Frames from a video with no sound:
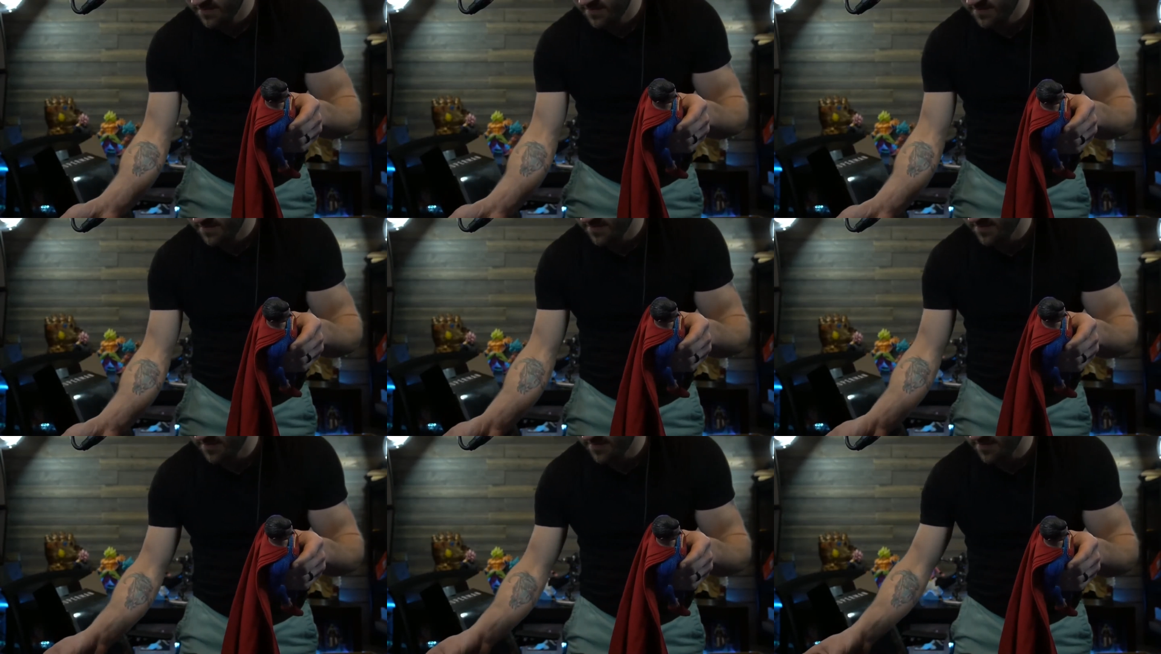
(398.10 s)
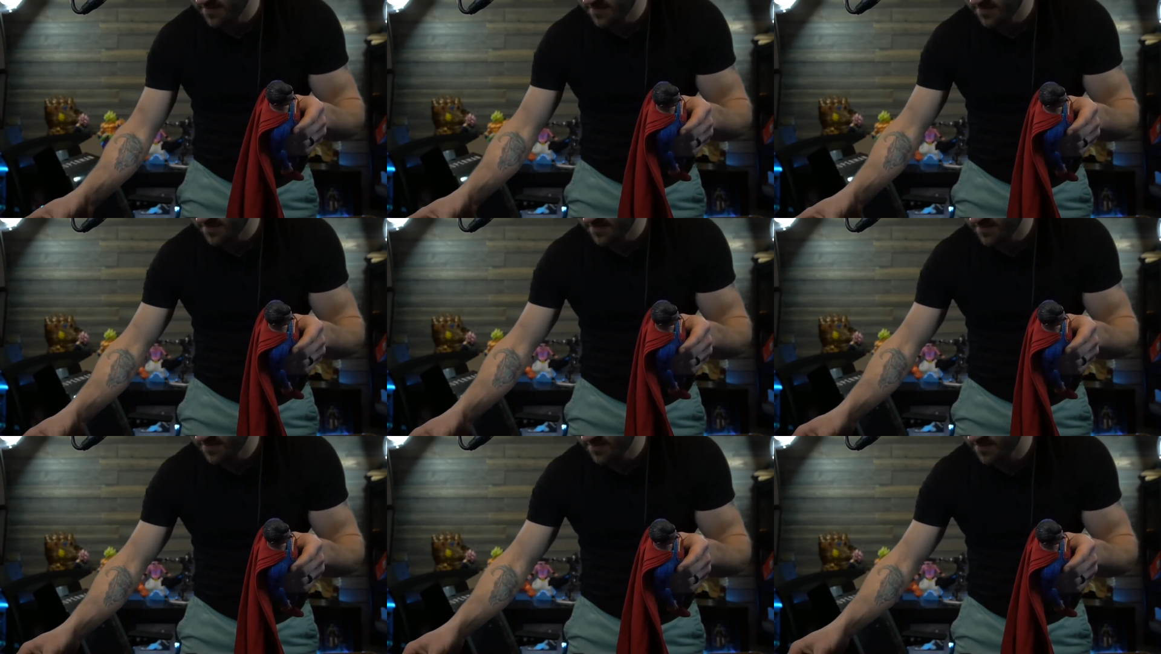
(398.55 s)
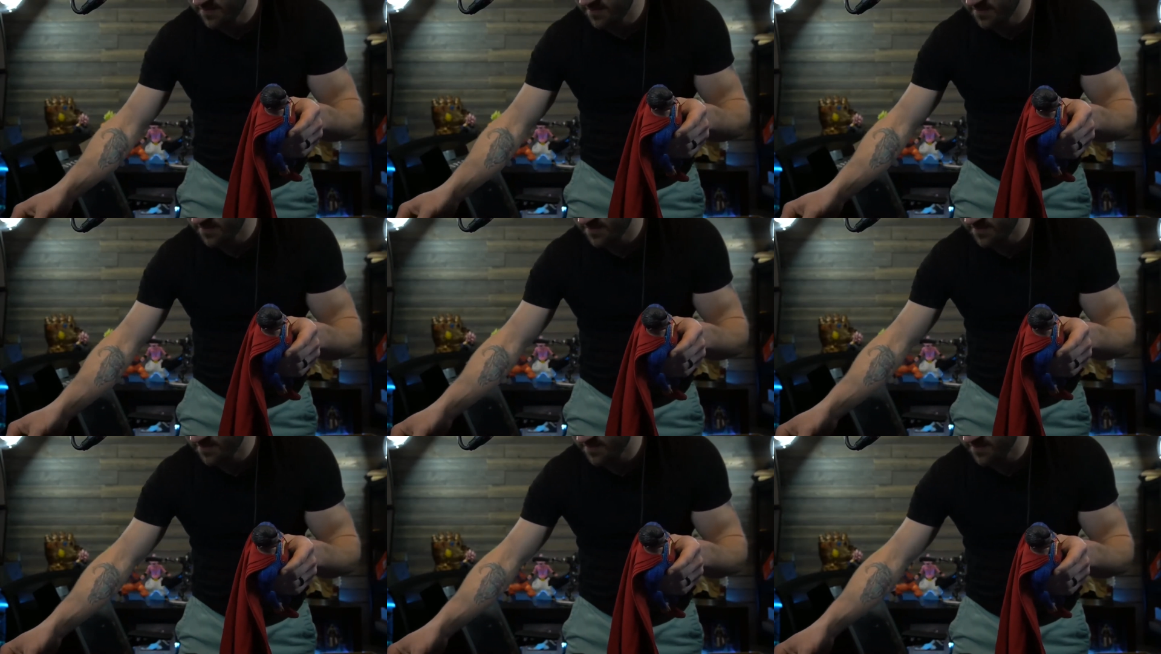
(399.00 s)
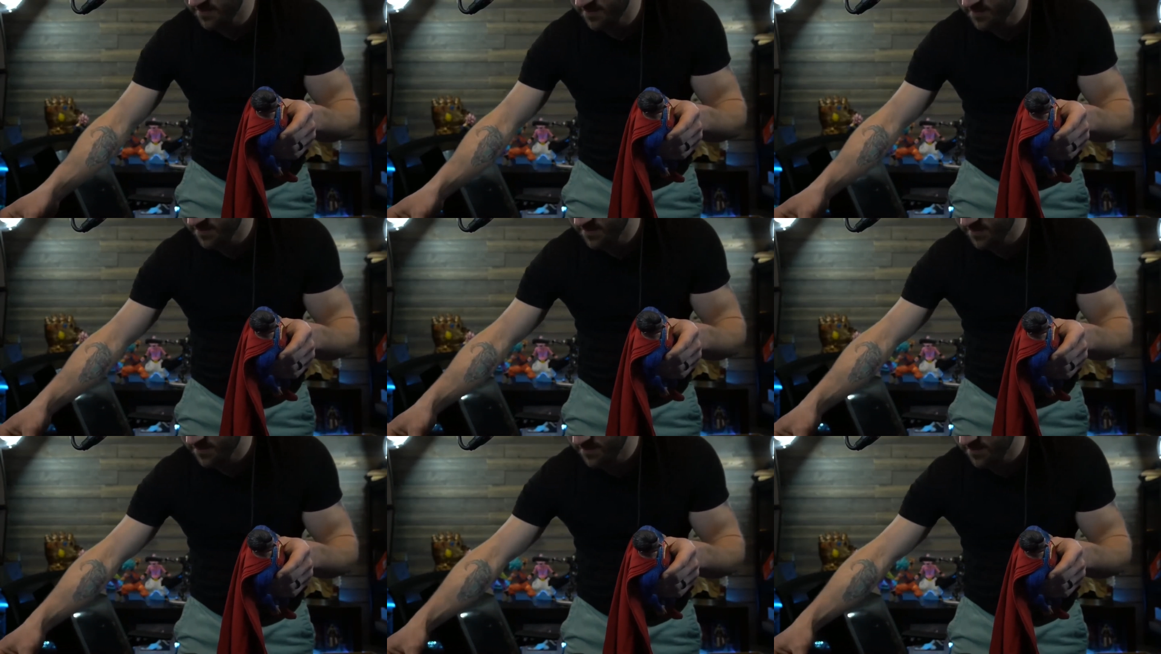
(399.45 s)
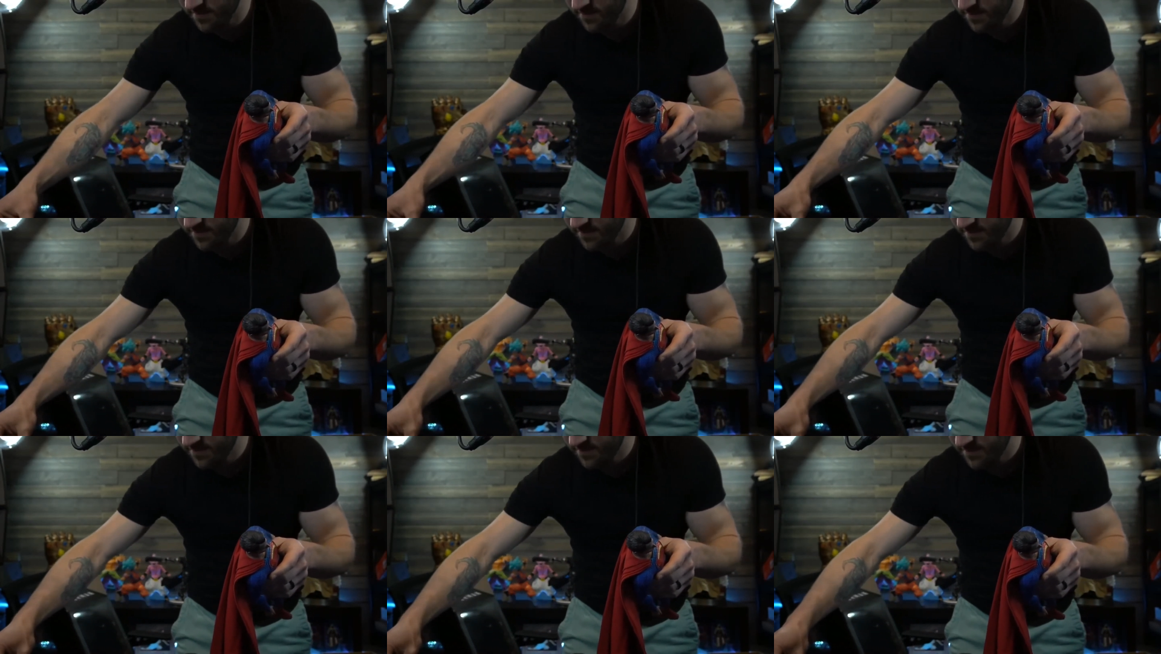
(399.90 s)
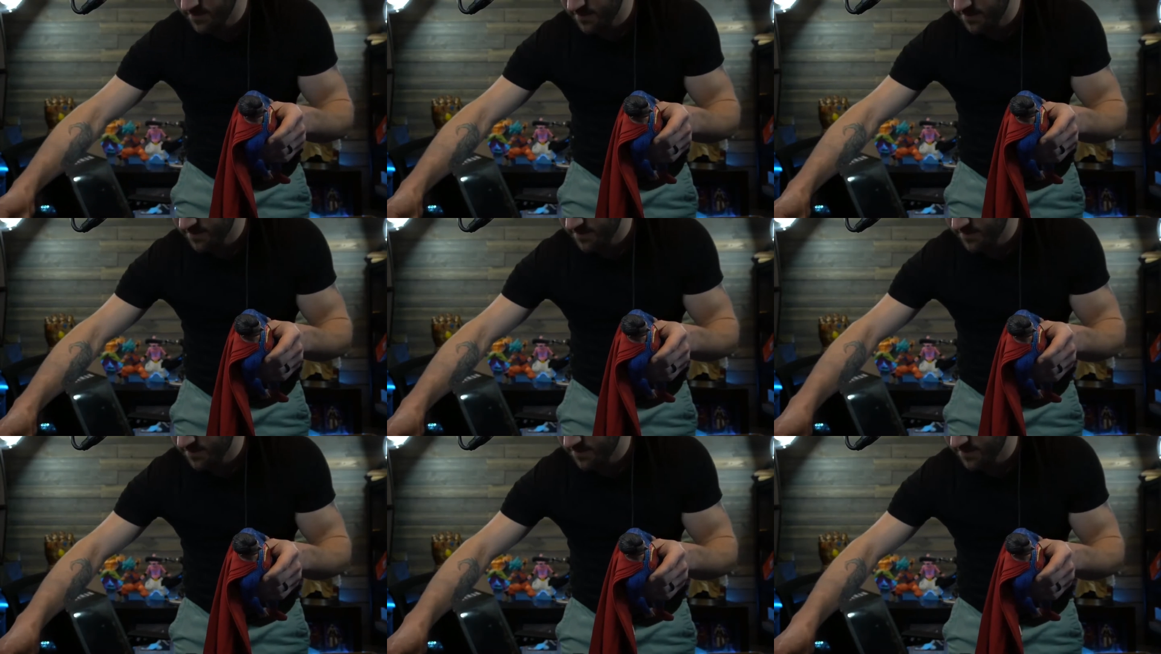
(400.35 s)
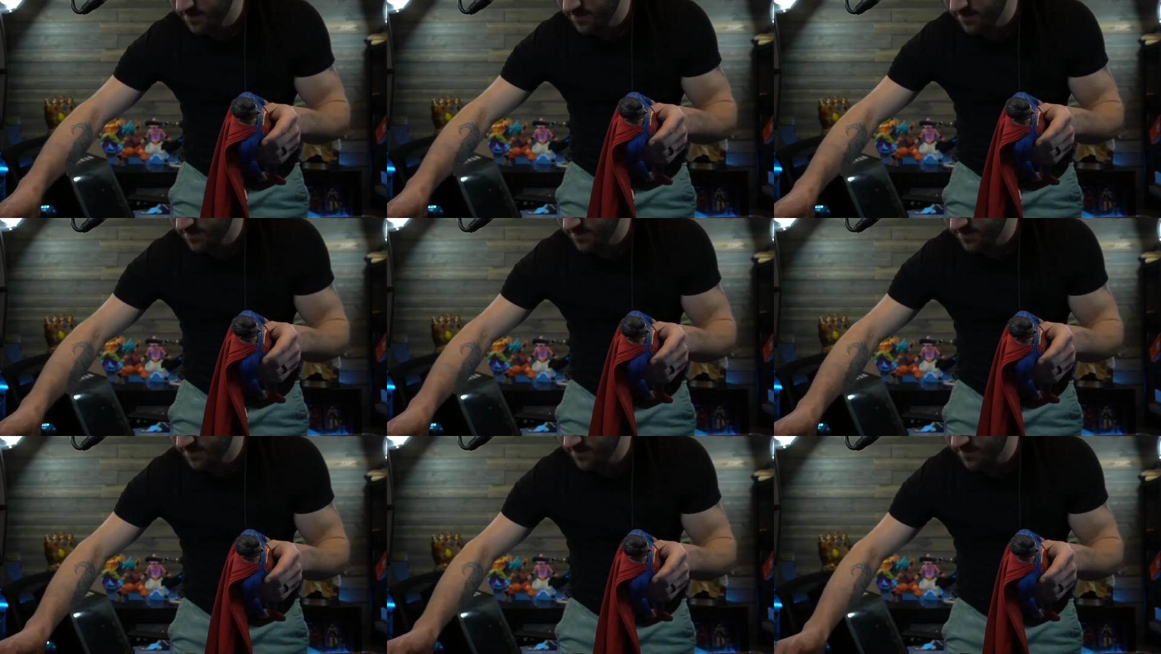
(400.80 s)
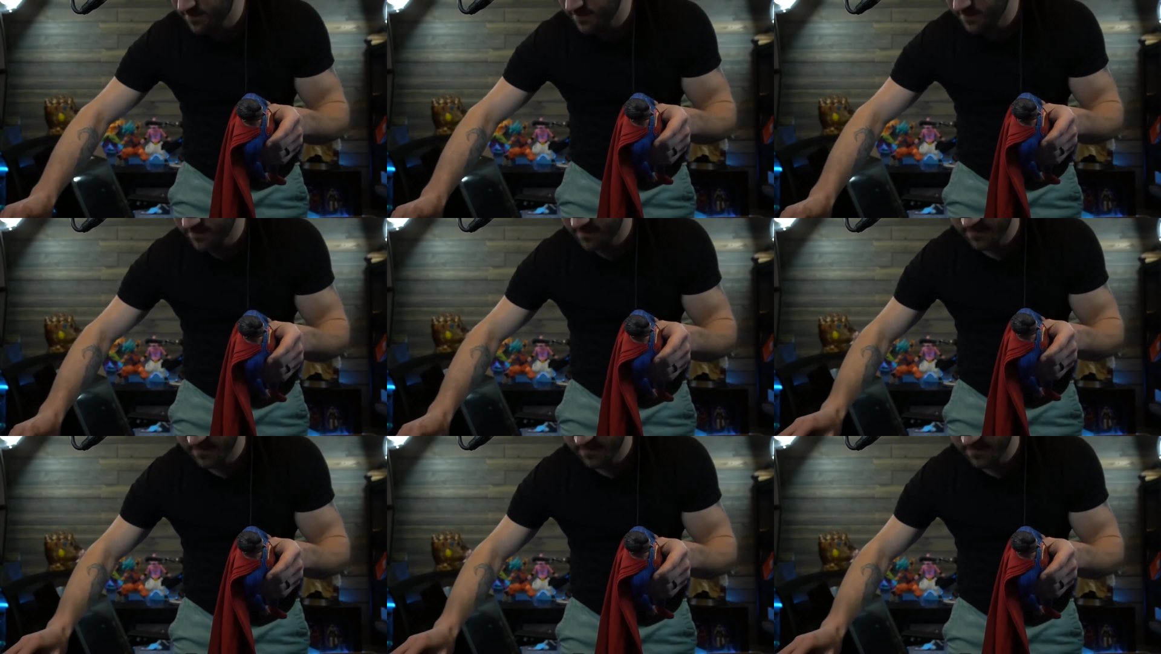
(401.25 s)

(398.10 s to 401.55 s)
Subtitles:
Nobody's mouth can be seen.